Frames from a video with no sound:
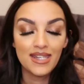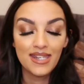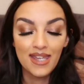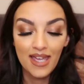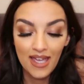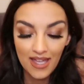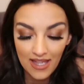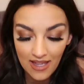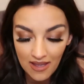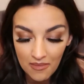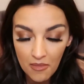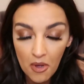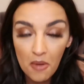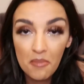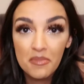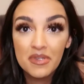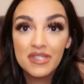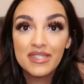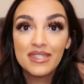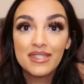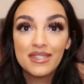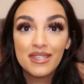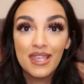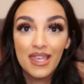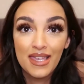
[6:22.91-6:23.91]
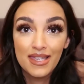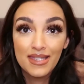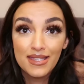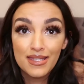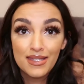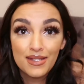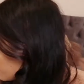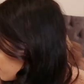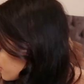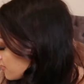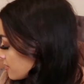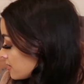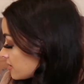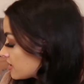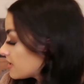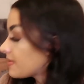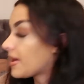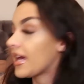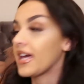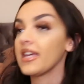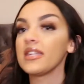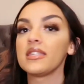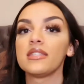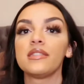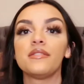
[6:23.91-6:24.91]
I am obsessed. Just the
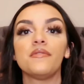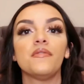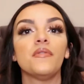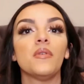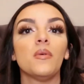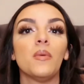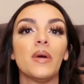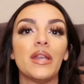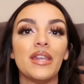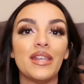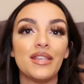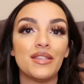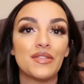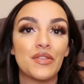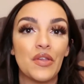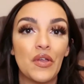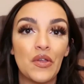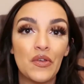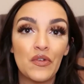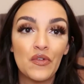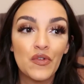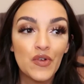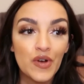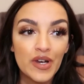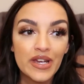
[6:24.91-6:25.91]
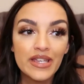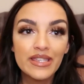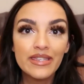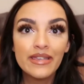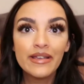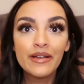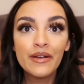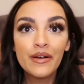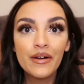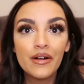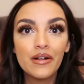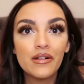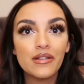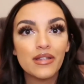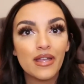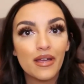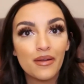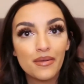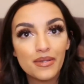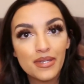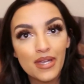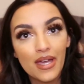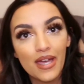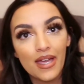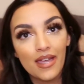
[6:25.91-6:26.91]
best for when it's freezing cold
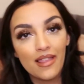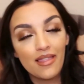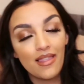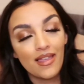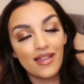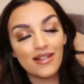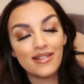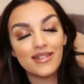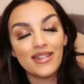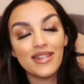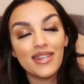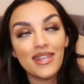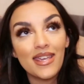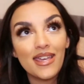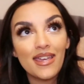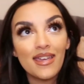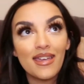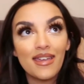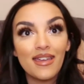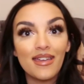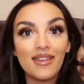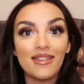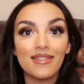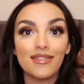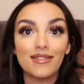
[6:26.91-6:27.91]
outside like today.